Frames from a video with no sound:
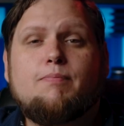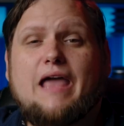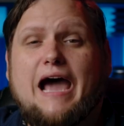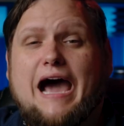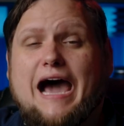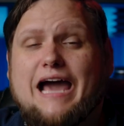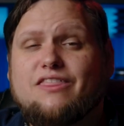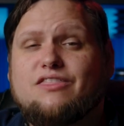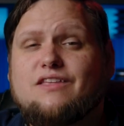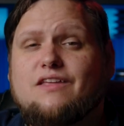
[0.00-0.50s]

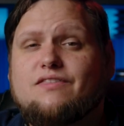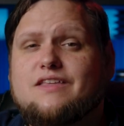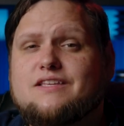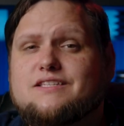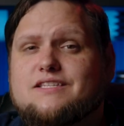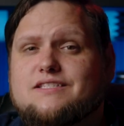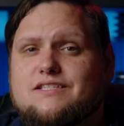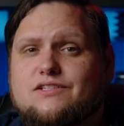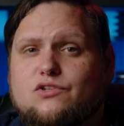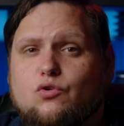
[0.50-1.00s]
I think this
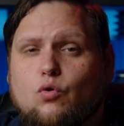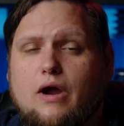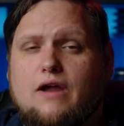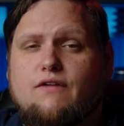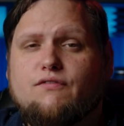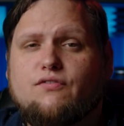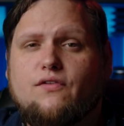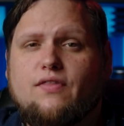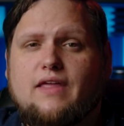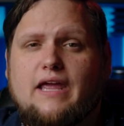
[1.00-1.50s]
is great
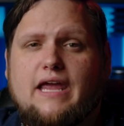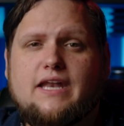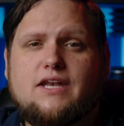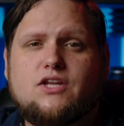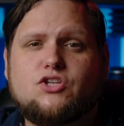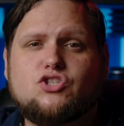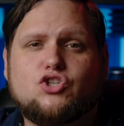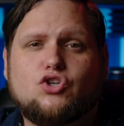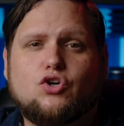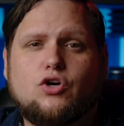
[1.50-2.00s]
for the
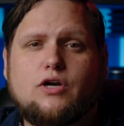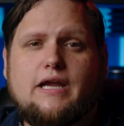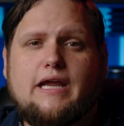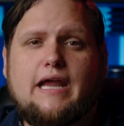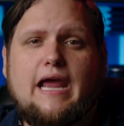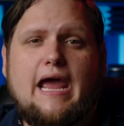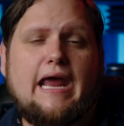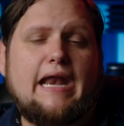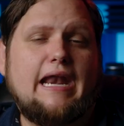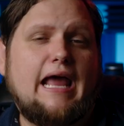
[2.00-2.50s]

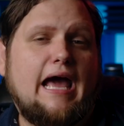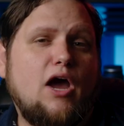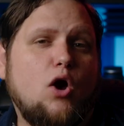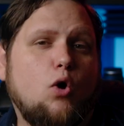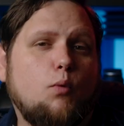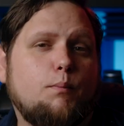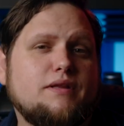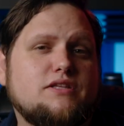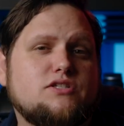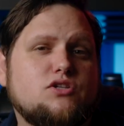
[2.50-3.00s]
industry, and I
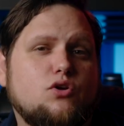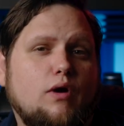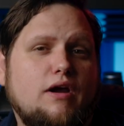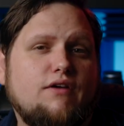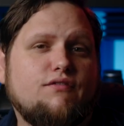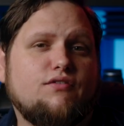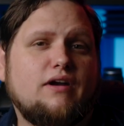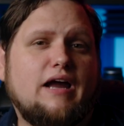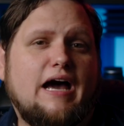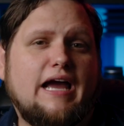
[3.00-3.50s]
hope it's great
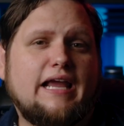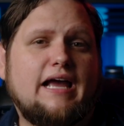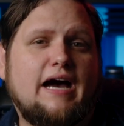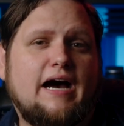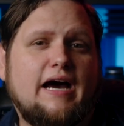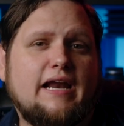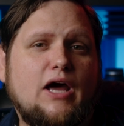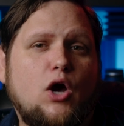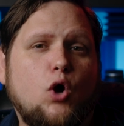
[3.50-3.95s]
for Nikon.